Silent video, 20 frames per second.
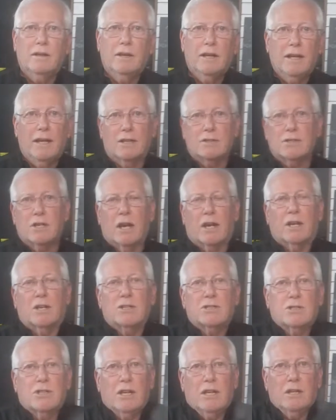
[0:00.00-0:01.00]
It's not going to
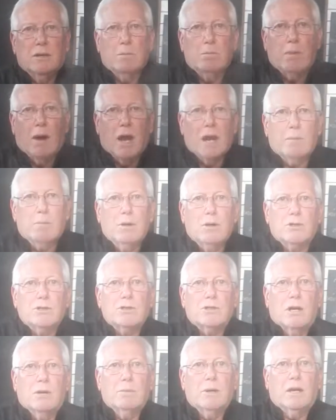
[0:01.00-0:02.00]
sit in the bottom of your
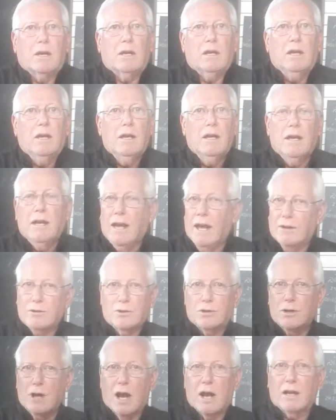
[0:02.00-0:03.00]
stomach, and
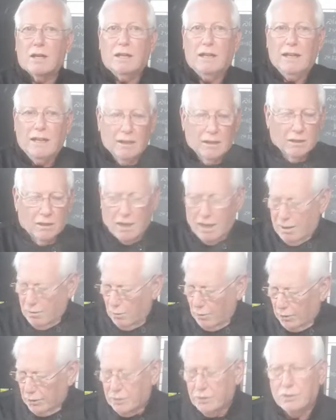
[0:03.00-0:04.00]
you're not going to eat a lot
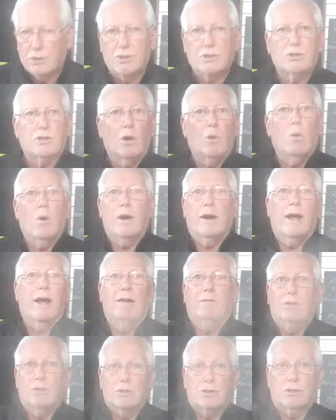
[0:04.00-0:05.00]
where you just don't want to
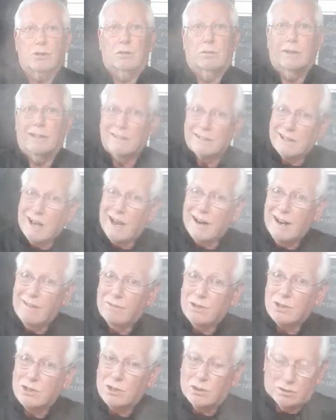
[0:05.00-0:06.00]
have dessert. You've got to have
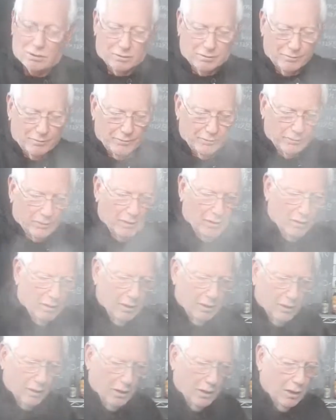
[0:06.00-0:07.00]
dessert.
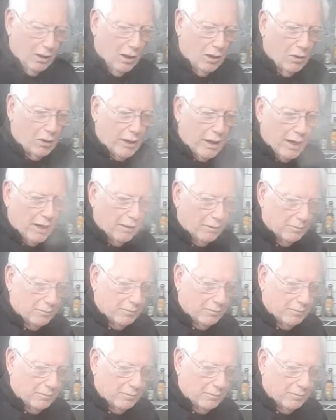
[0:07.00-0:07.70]
Okay.